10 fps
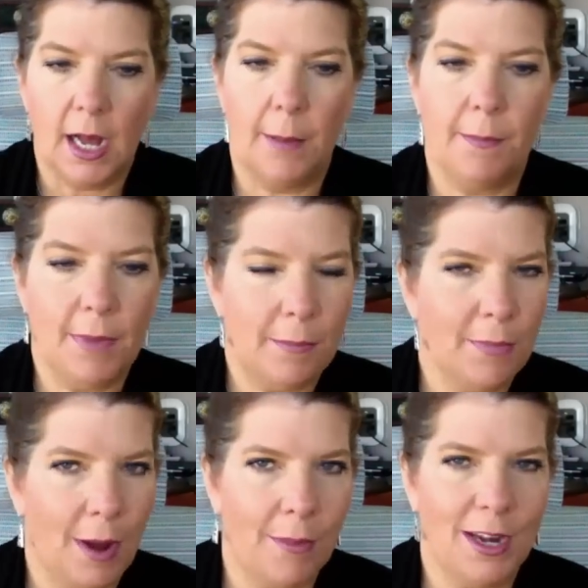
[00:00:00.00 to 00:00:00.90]
I'm
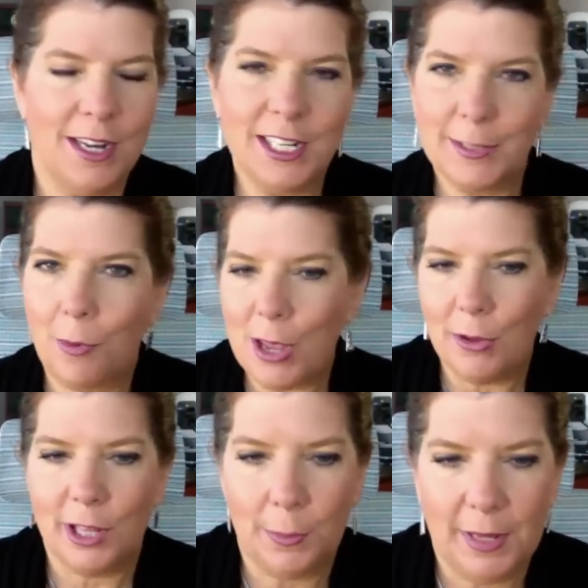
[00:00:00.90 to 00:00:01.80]
going to disappoint
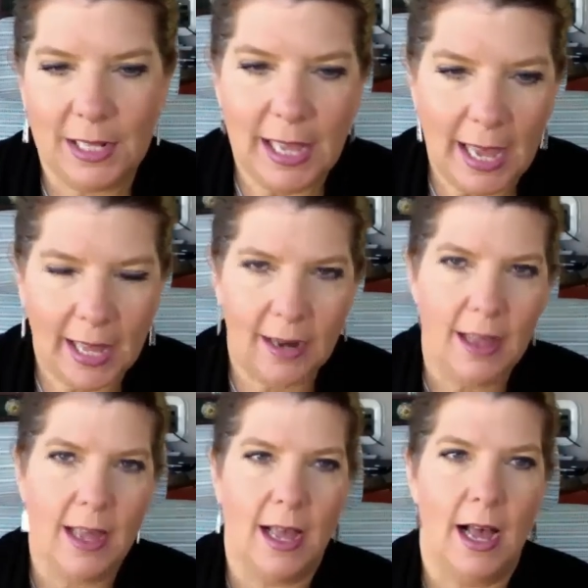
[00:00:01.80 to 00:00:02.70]
you a little bit, Leanne.
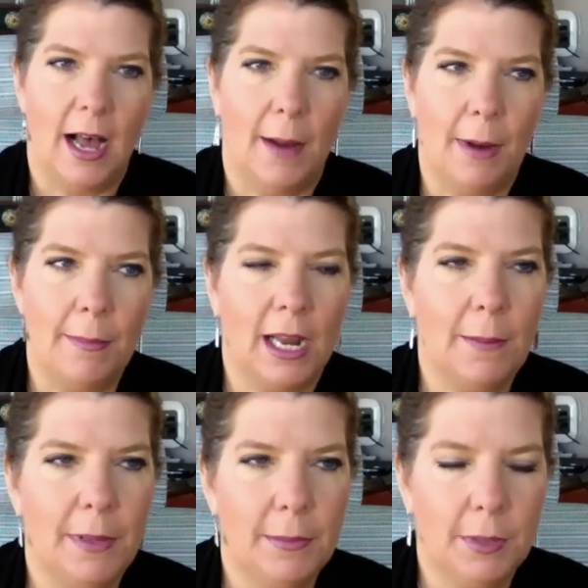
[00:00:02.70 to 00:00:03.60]
I'm not
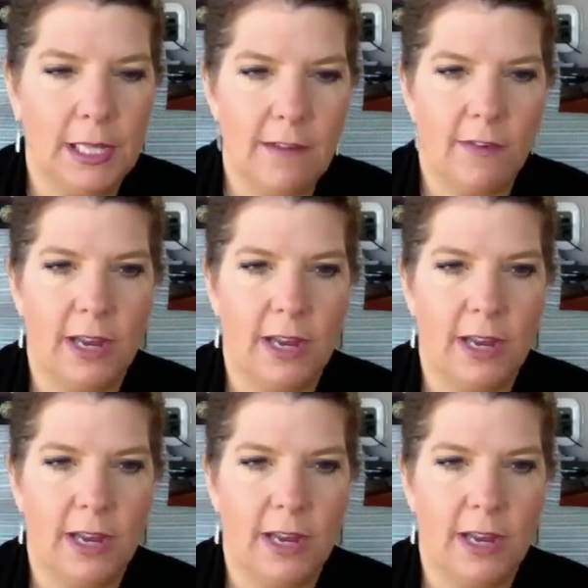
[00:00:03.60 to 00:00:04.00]
a big believer